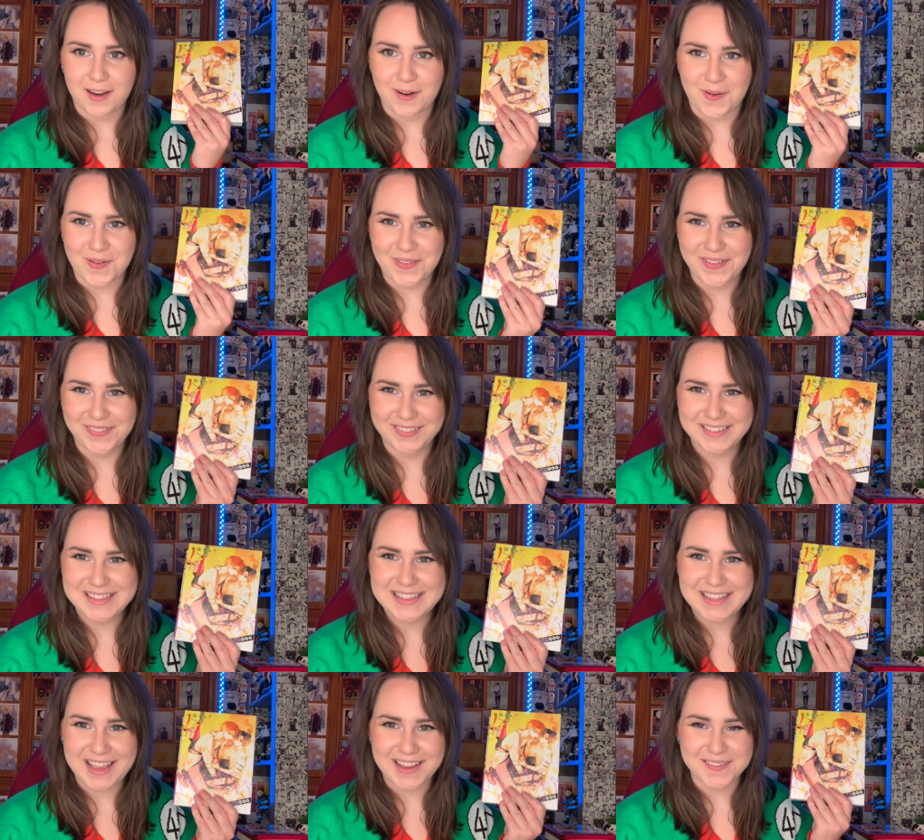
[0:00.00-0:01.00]

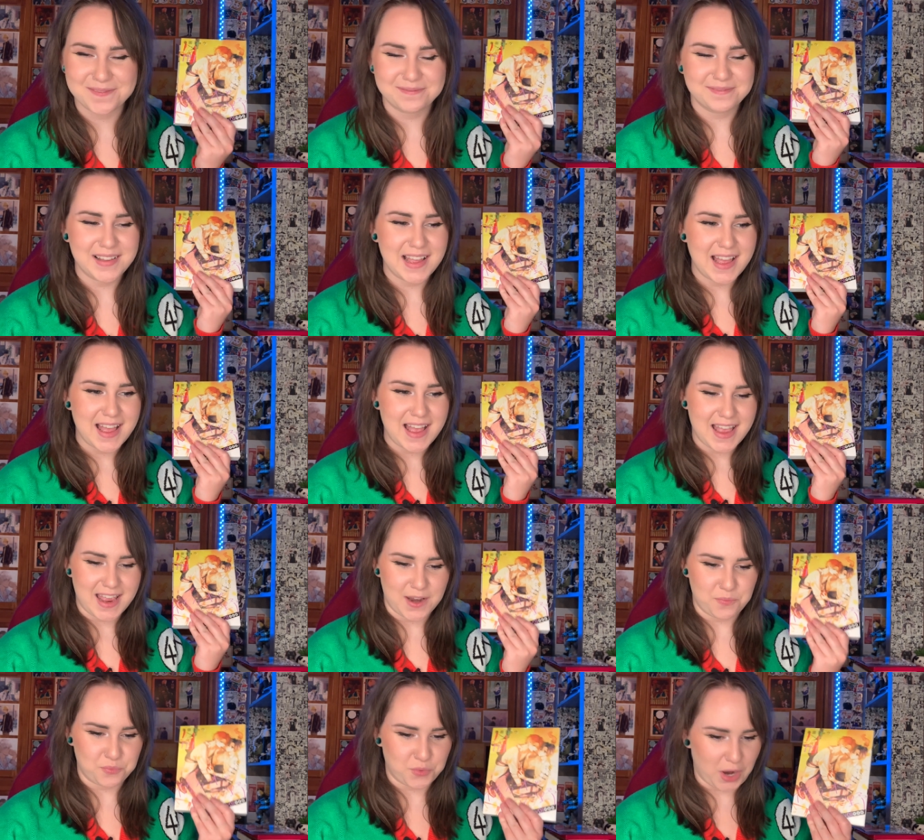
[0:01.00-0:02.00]
wholesome
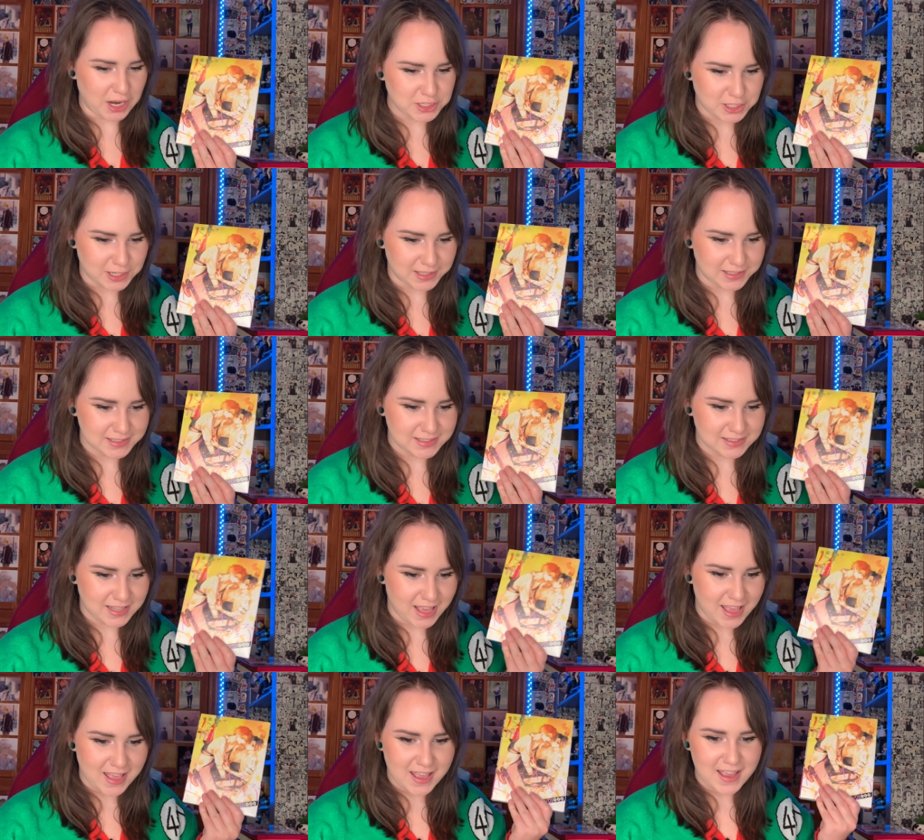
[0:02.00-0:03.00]
and precious.
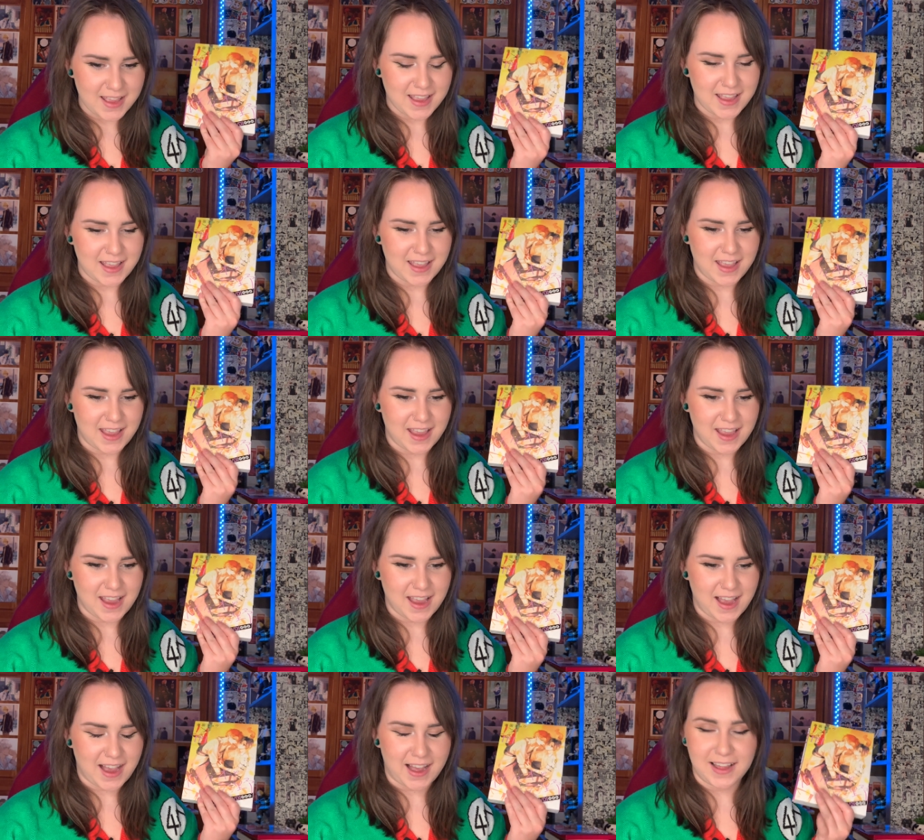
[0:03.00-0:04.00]

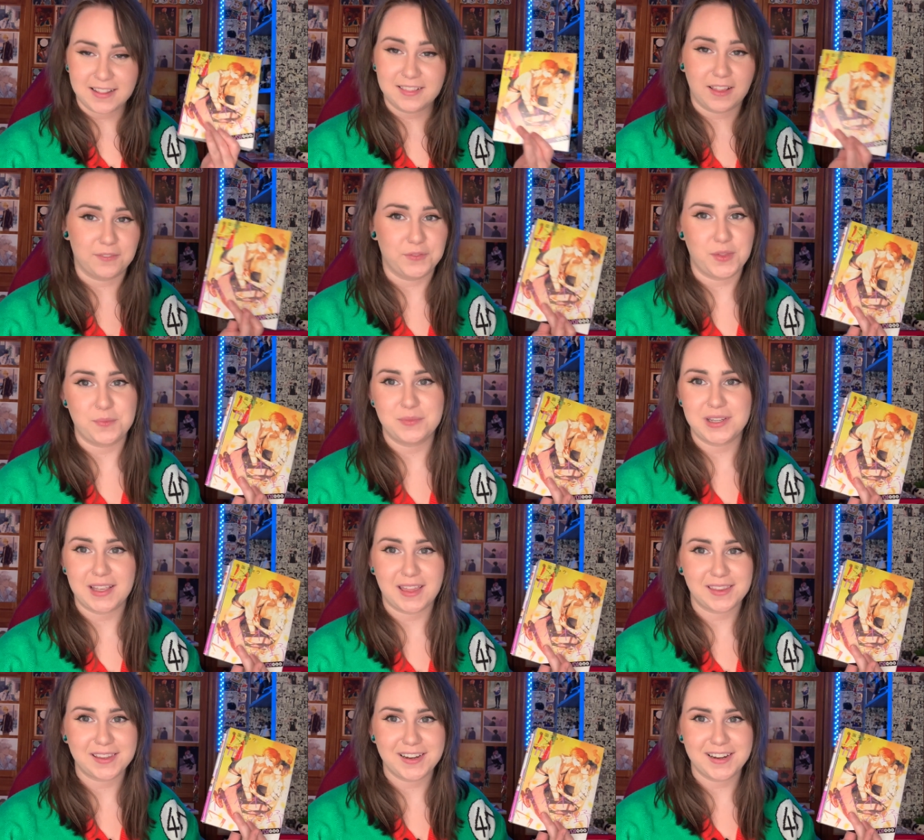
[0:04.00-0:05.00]
I love them
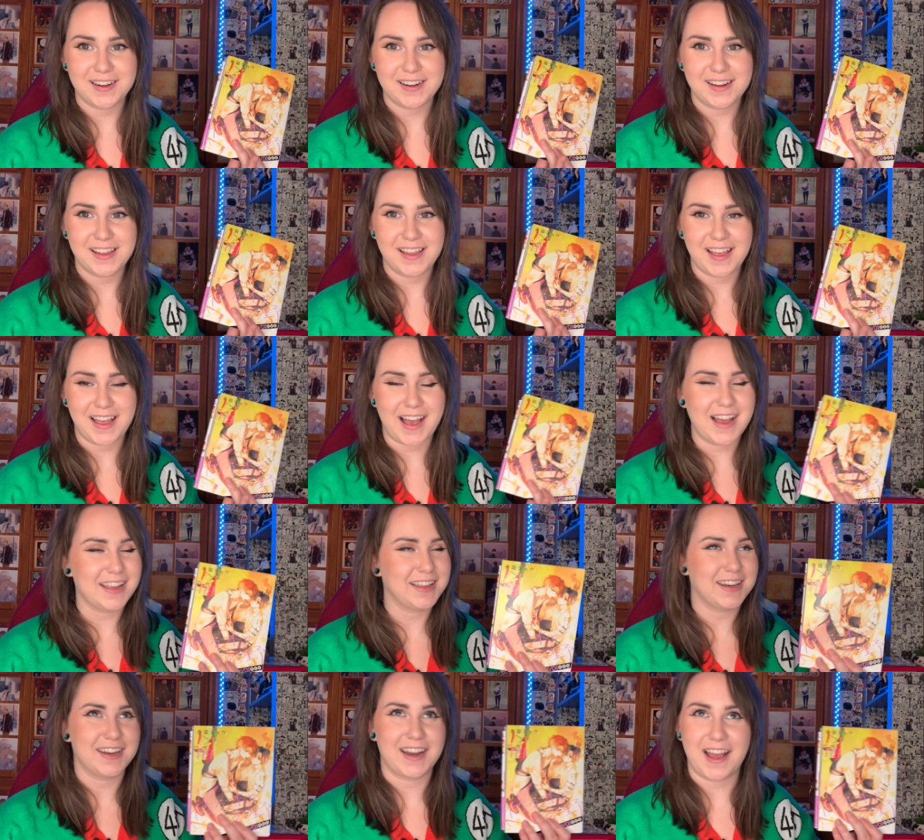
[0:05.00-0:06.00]
together. I
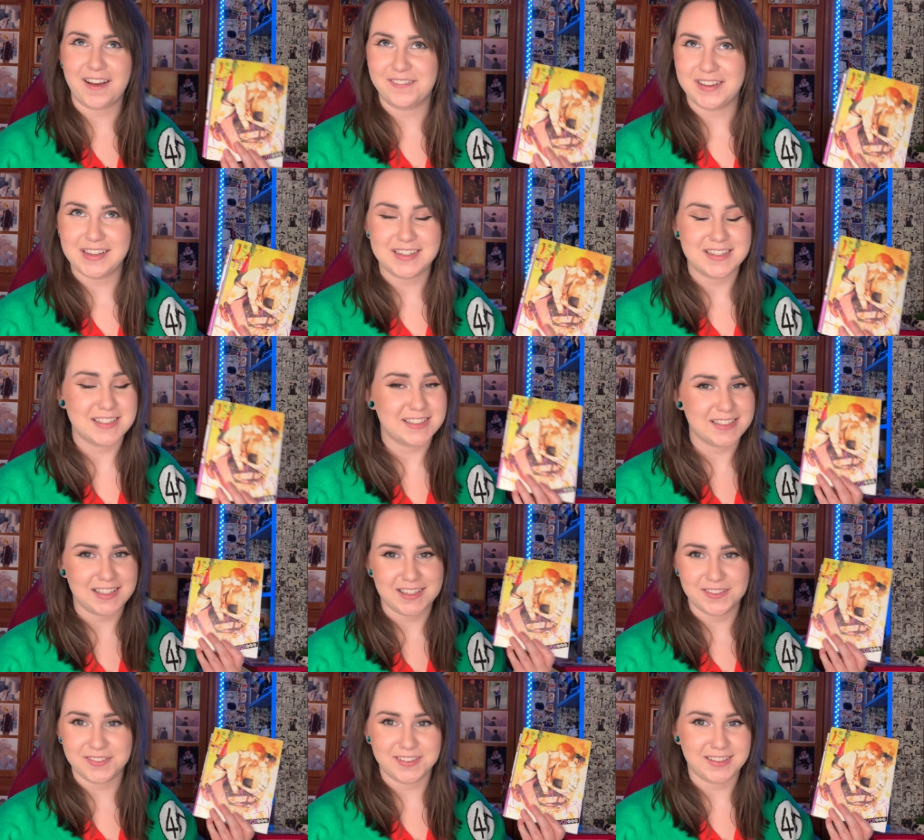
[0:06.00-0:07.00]
cannot wait to see
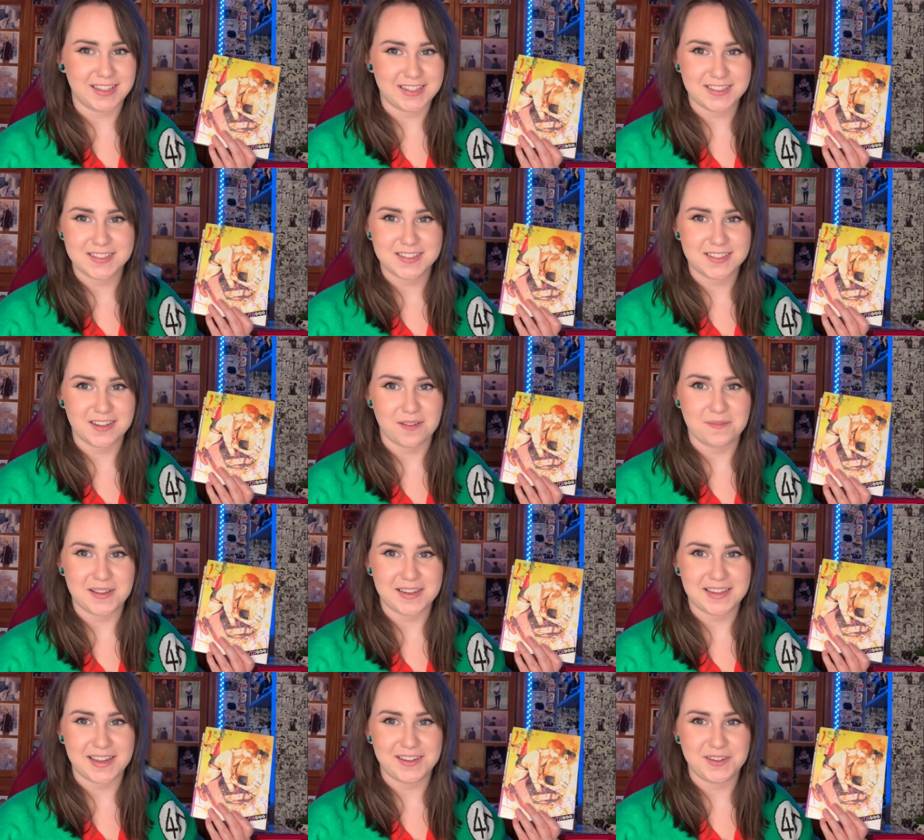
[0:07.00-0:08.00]
the relationship
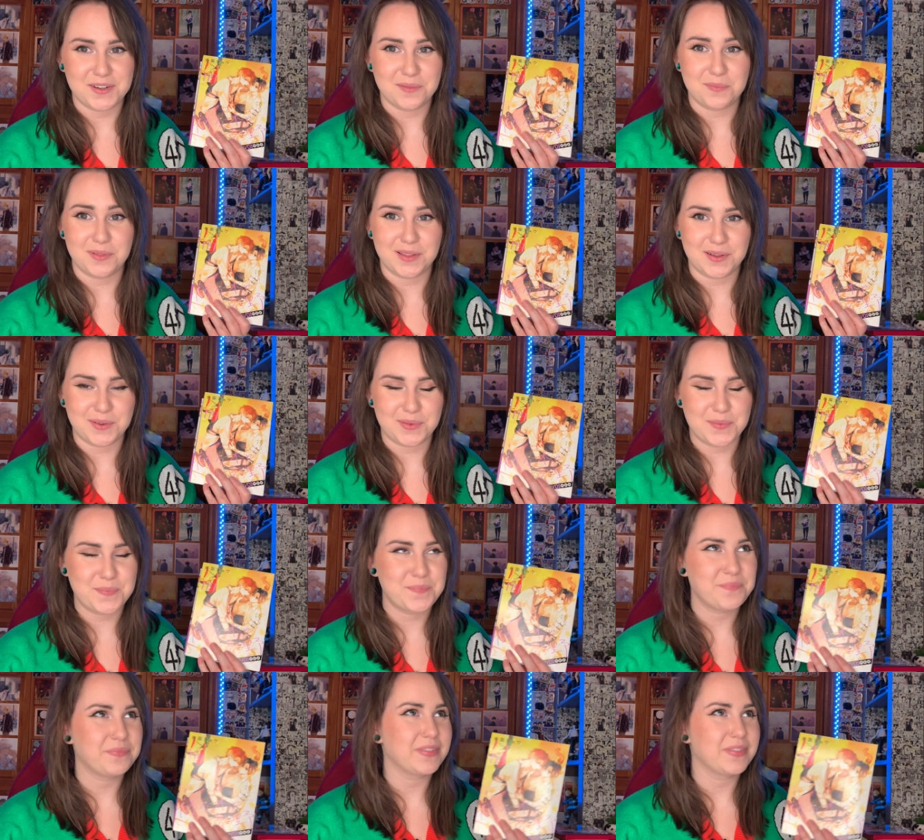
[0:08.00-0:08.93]
continue to bloom.